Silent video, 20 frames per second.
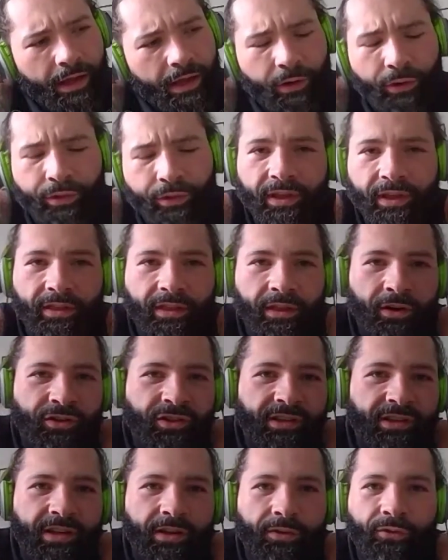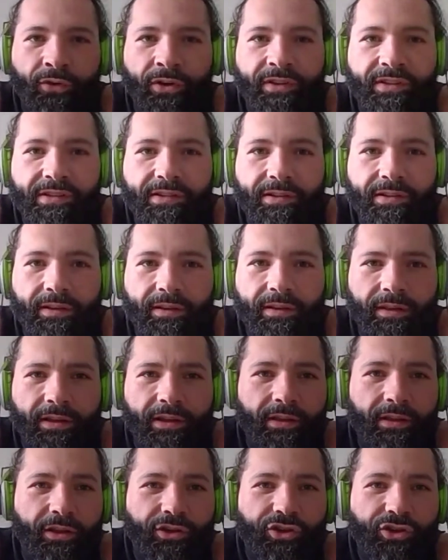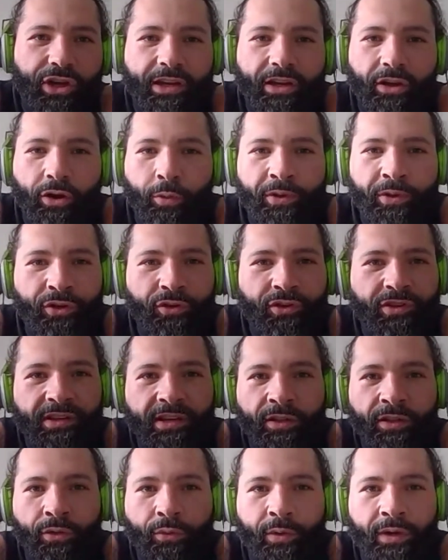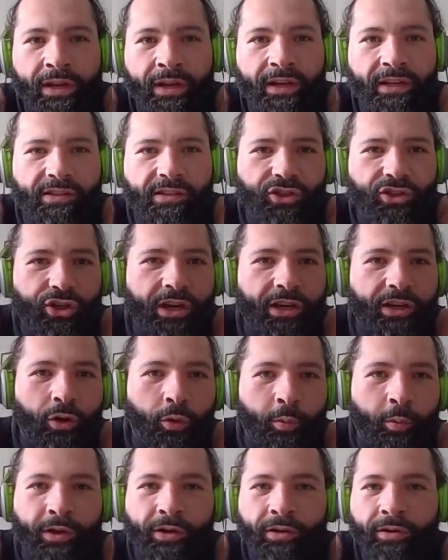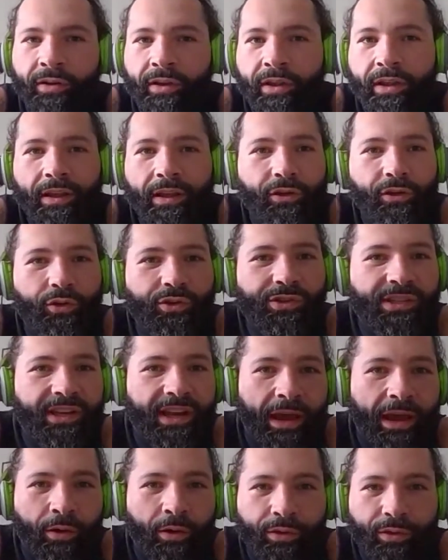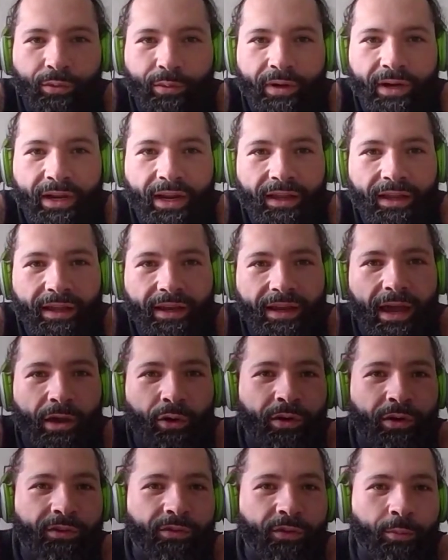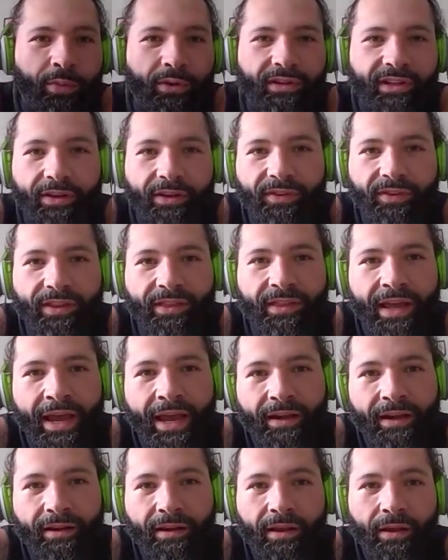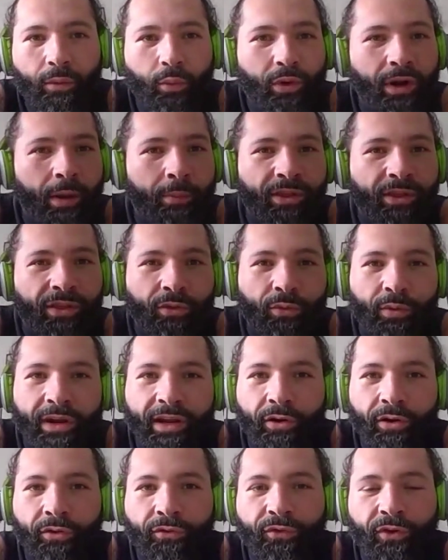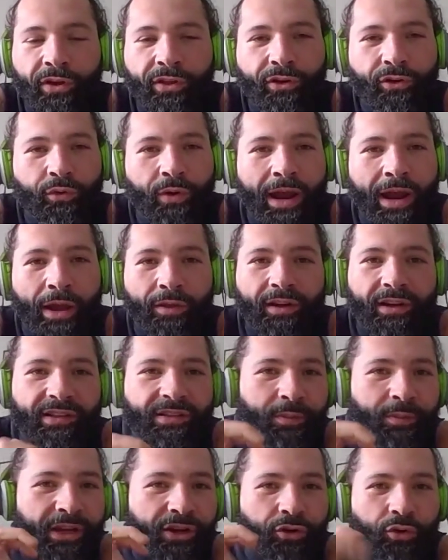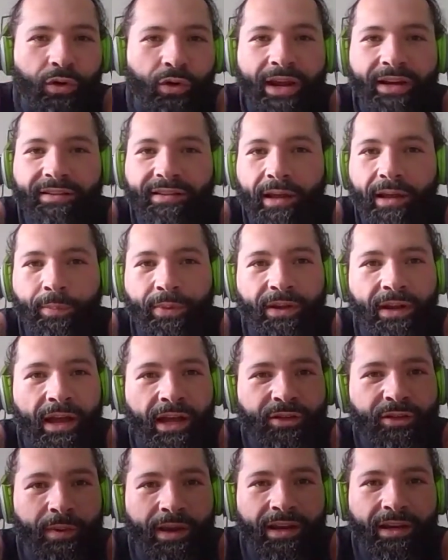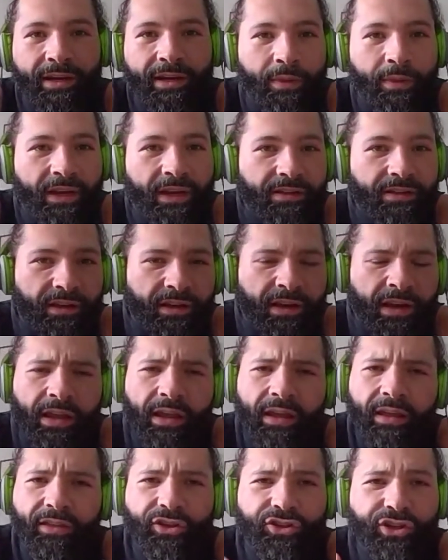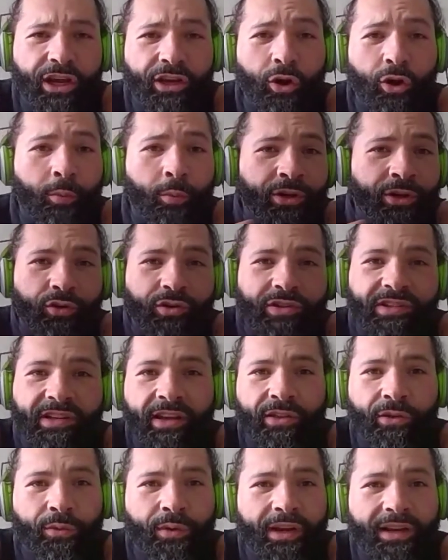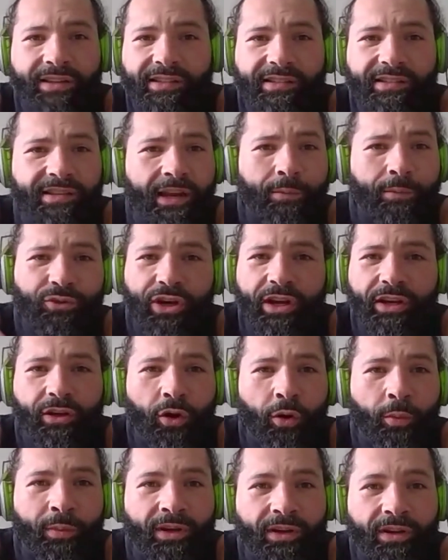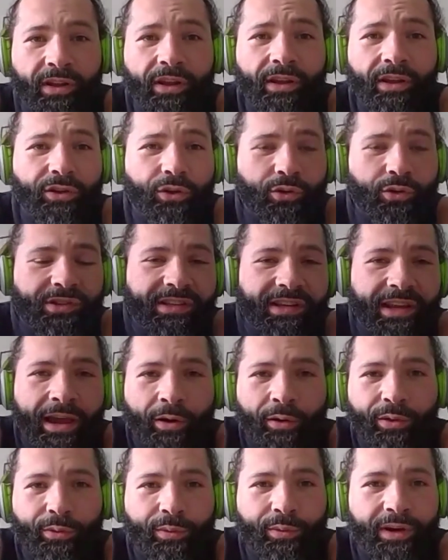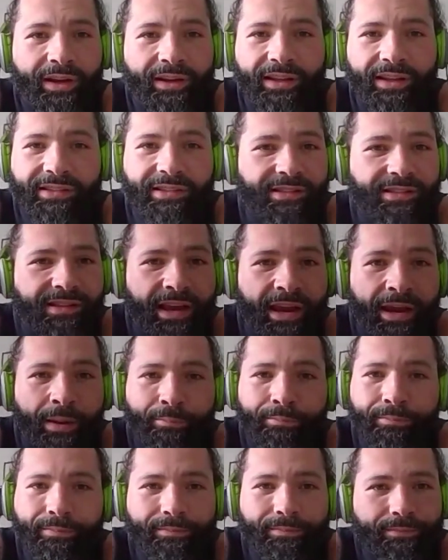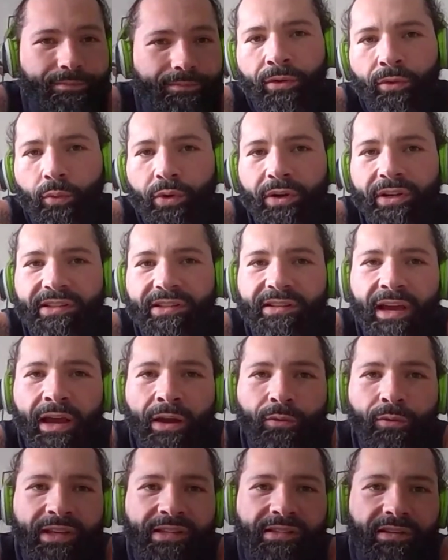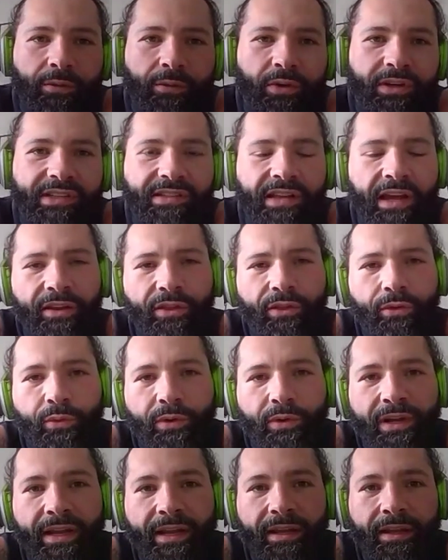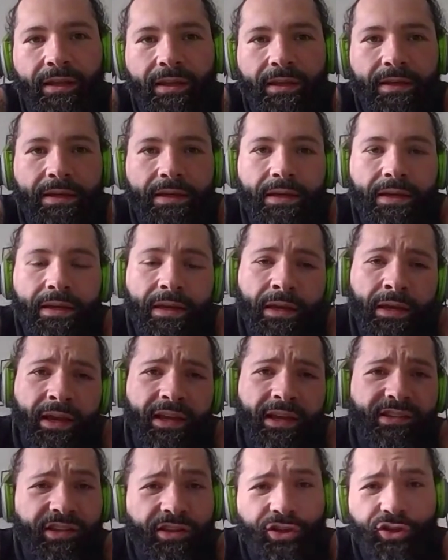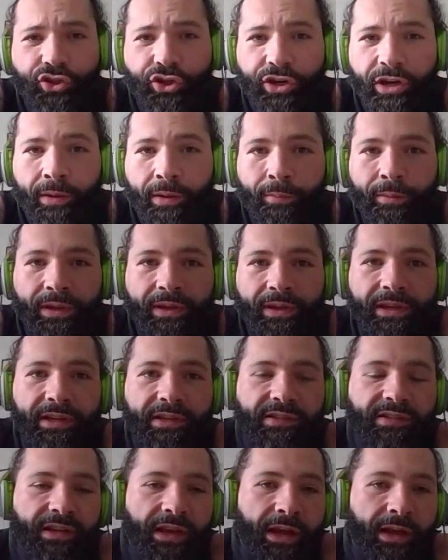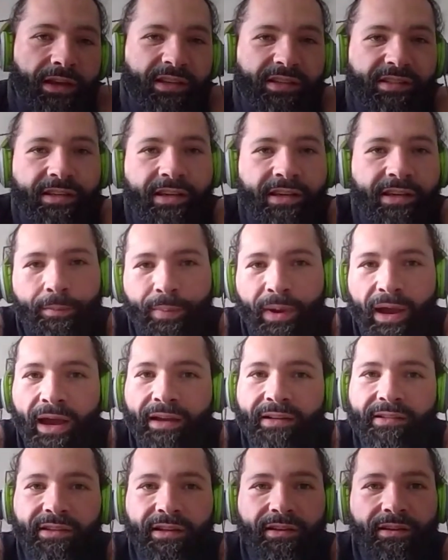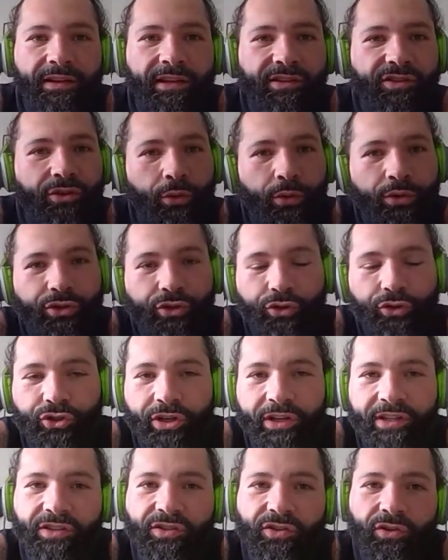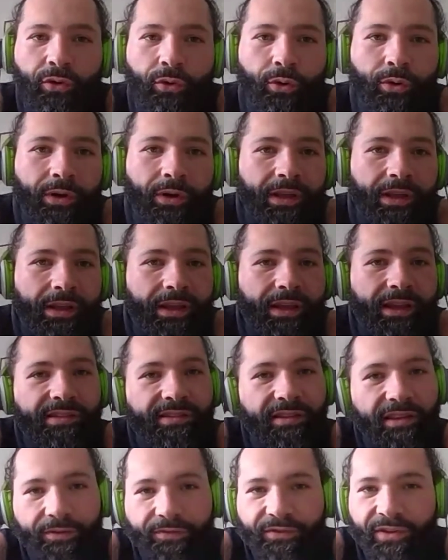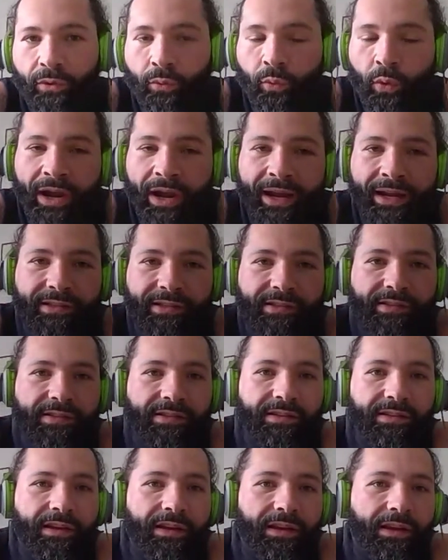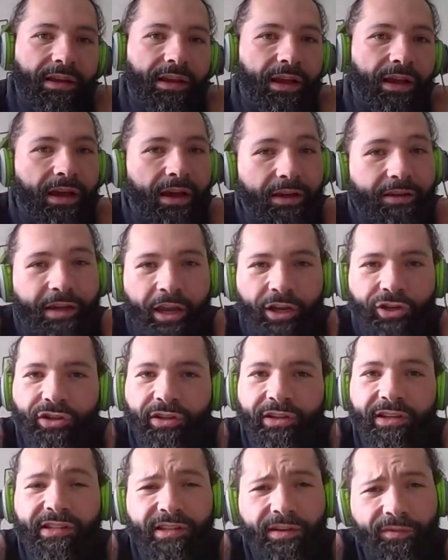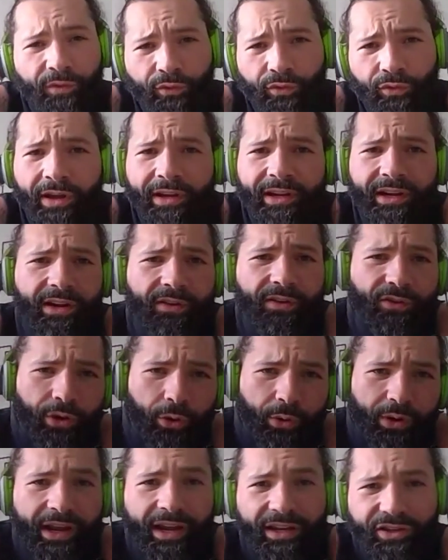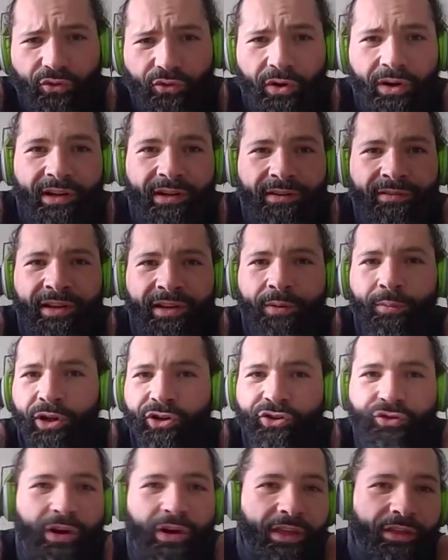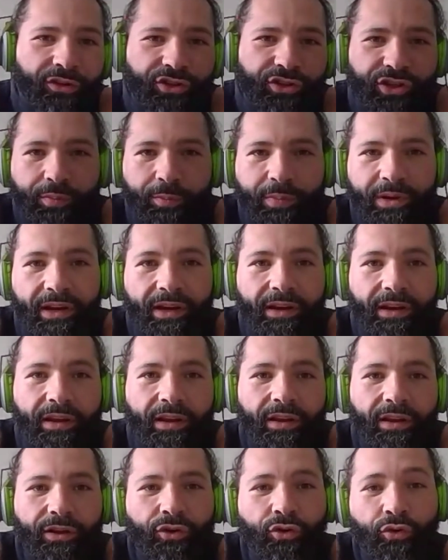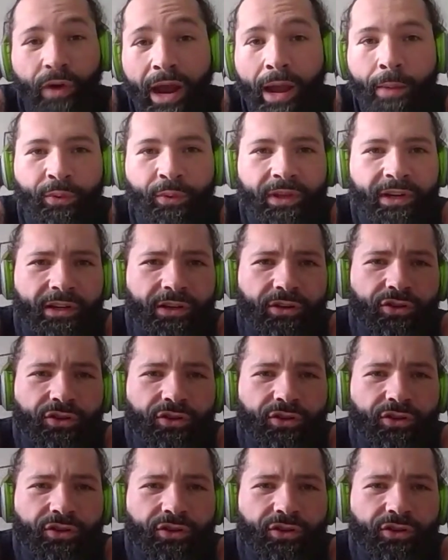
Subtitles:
don't think there's a difference. The Jake Omen you see in the ring is the Jake Omen you see out of the ring. Like, I don't even believe in that when I'm in the ring or in front of the crowd that it's me cranked up a notch by any means. Like, the Jake Omen you see in the ring is the same Jake Omen you see out of the ring. It's the same. When he's not wrestling, when he's not in the ring, he's at the gym. He's kickboxing. He's doing jujitsu. He's lifting weights. Occasionally, he's even running, even though he hates running. He'd much rather just be grappling and